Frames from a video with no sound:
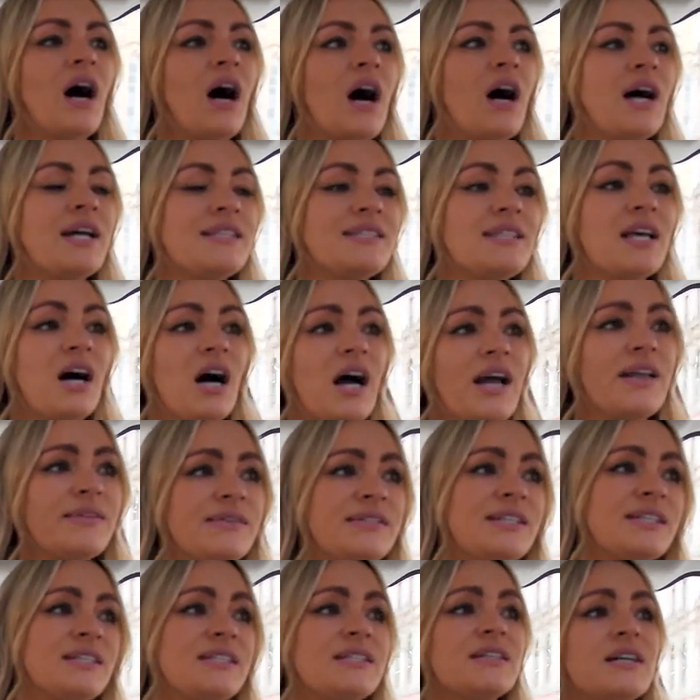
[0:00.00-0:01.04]
I, I
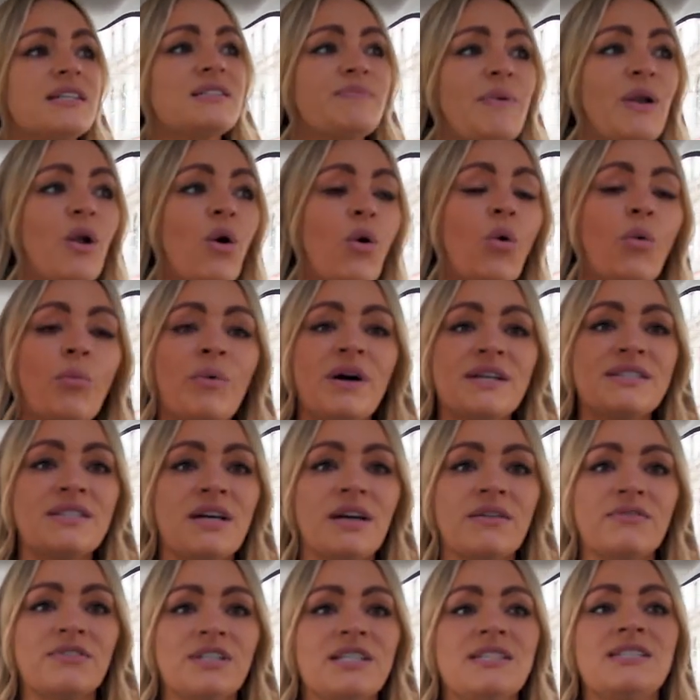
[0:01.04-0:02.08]
did I spent all my
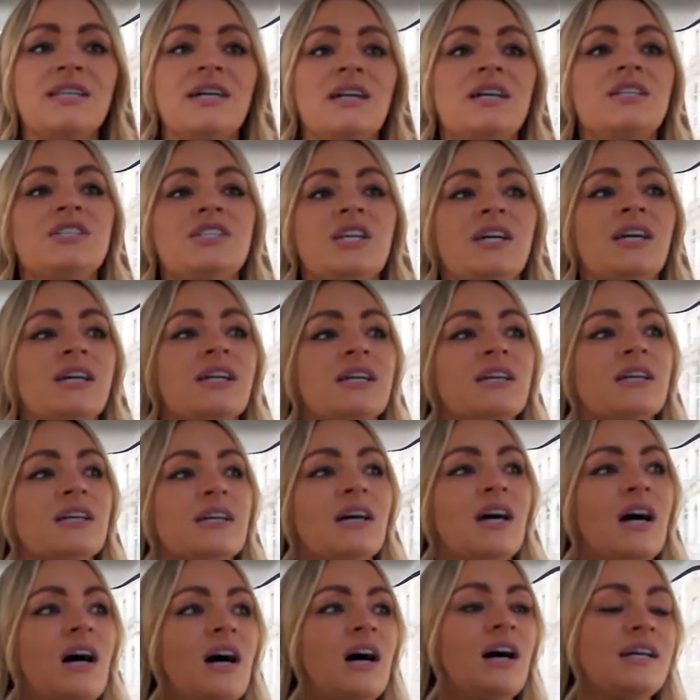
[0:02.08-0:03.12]
time researching.
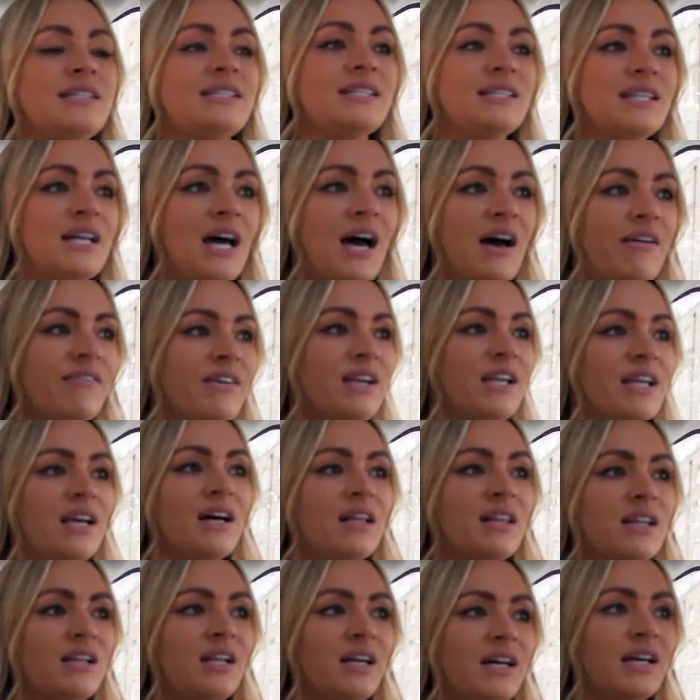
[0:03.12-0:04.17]
I didn't have any
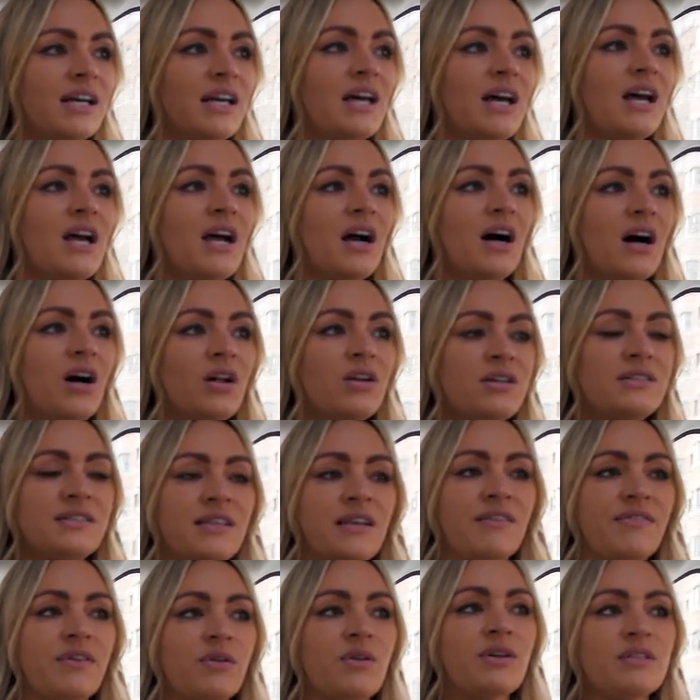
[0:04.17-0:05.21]
other like
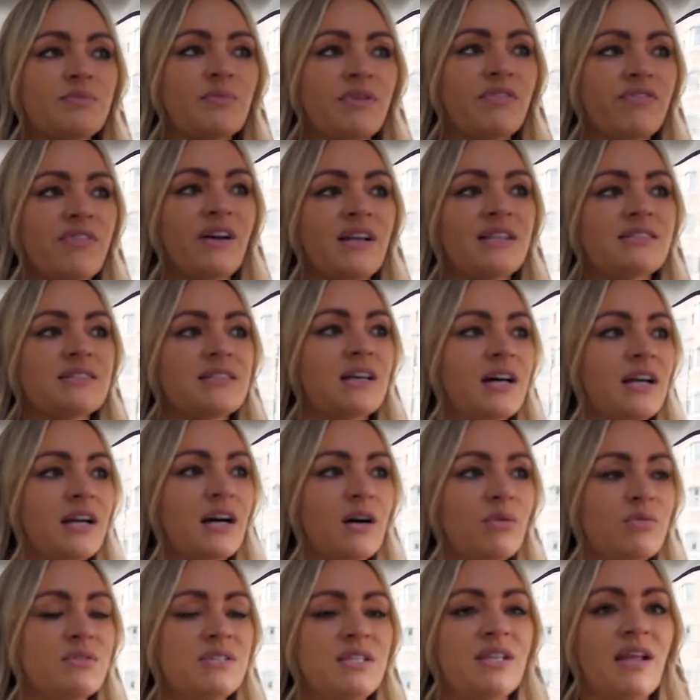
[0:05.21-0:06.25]
honestly if you ask my friends like
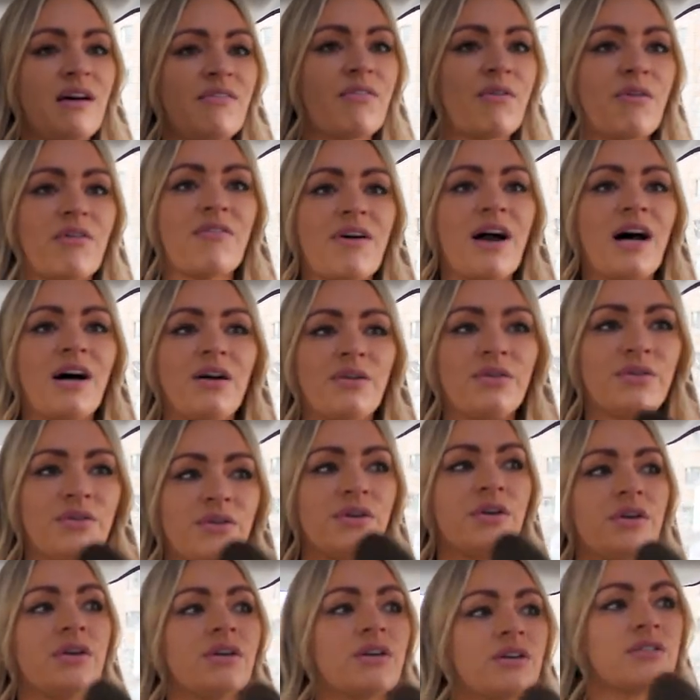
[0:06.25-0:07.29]
I was never around
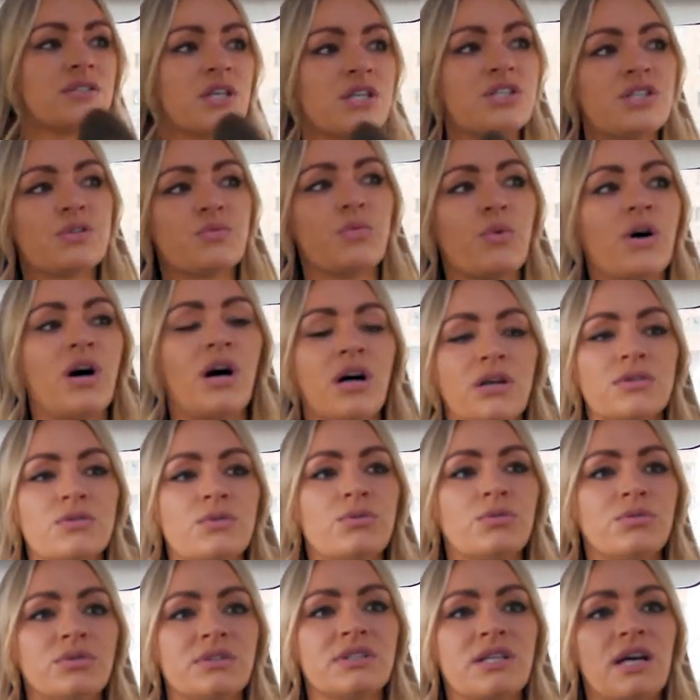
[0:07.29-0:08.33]
because I just worked
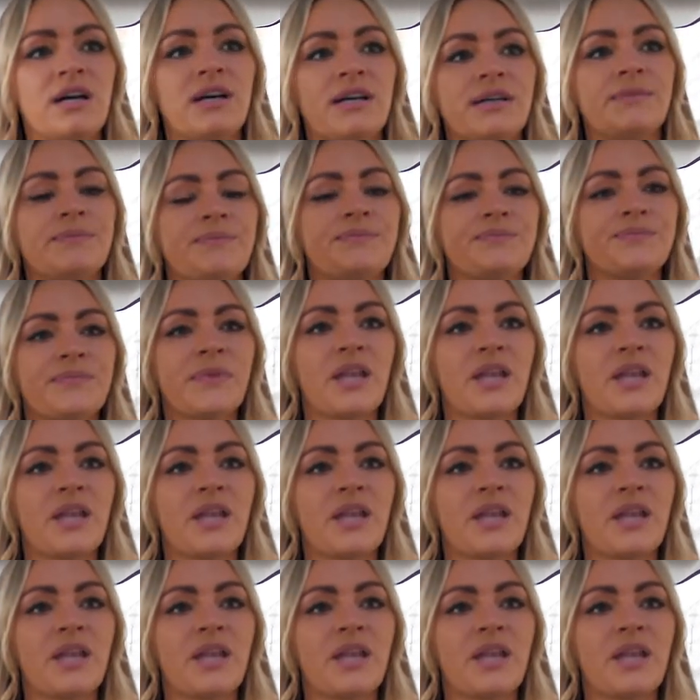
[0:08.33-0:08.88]
all the time.